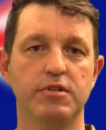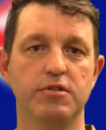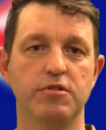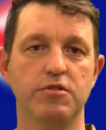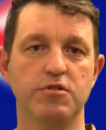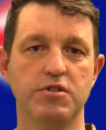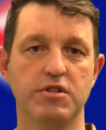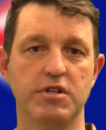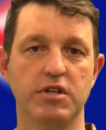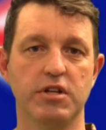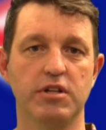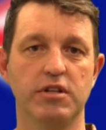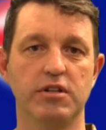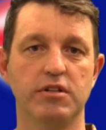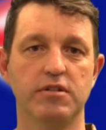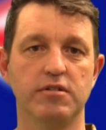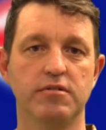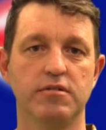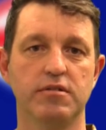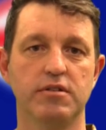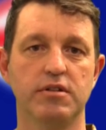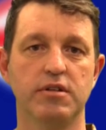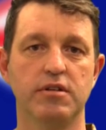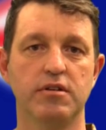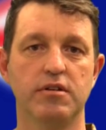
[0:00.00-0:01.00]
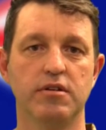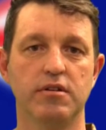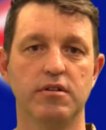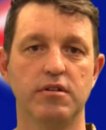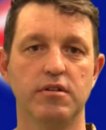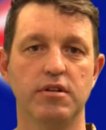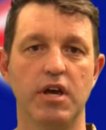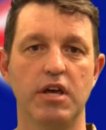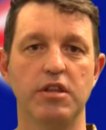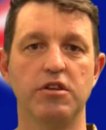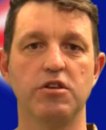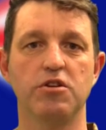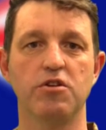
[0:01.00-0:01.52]
New Zealand
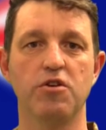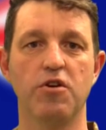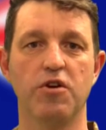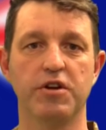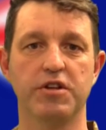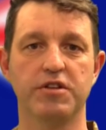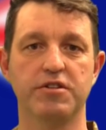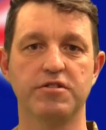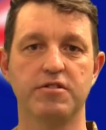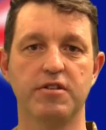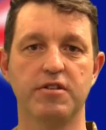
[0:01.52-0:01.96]
and the United